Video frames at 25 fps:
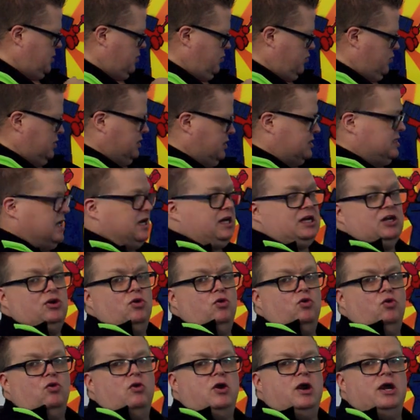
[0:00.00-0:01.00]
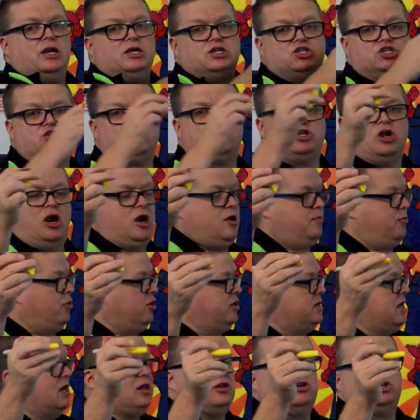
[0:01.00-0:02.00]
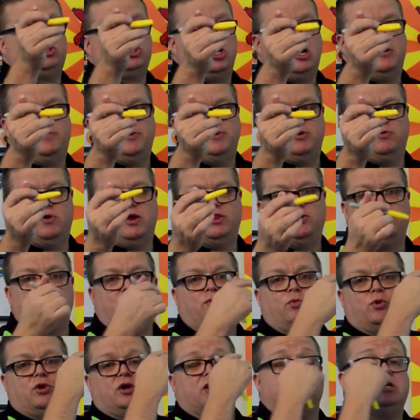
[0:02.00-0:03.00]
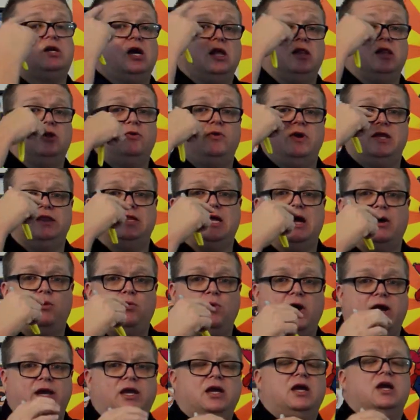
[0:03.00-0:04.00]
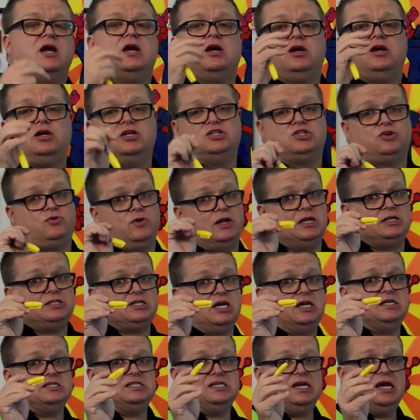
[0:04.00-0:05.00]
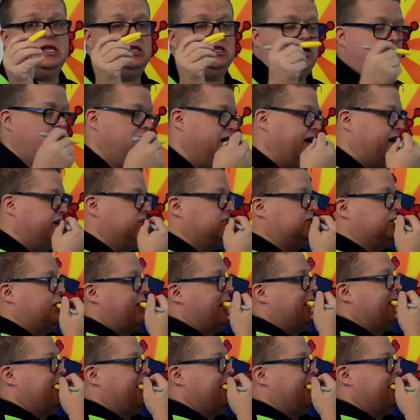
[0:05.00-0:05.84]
We're going to take an orange Sharpie, or yellow Sharpie rather, and we're going to color in that white because Grinch has yellow eyes.